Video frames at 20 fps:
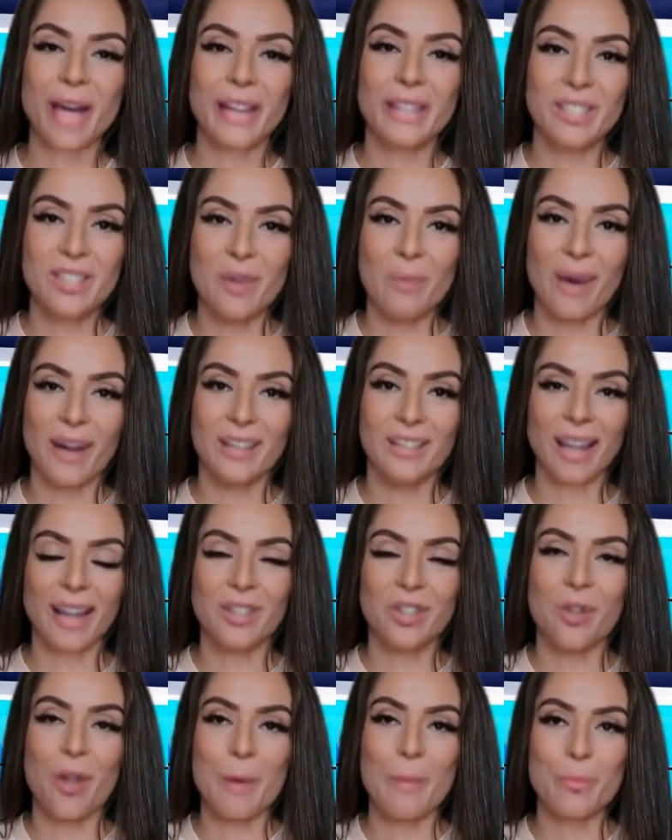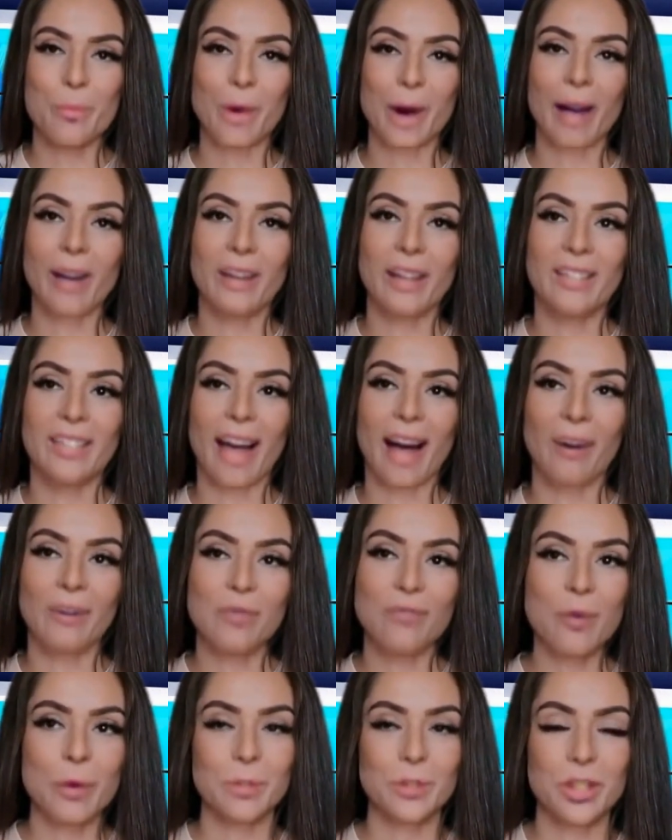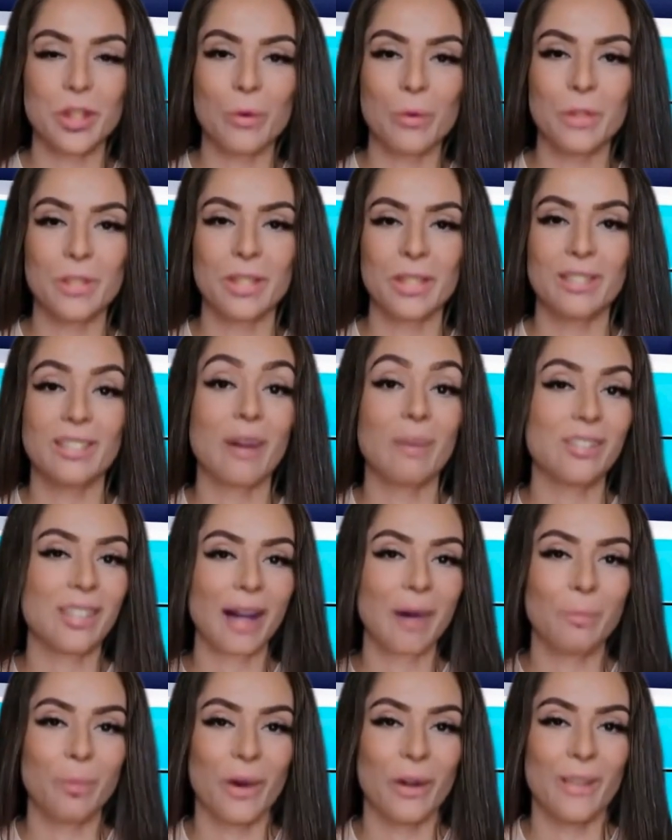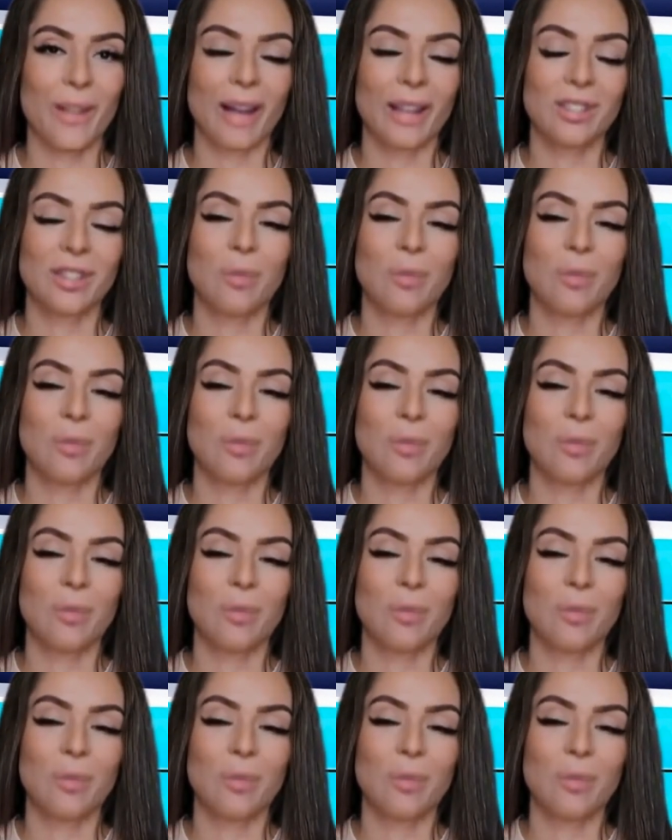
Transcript: estimate that Trump rallies held from June to September led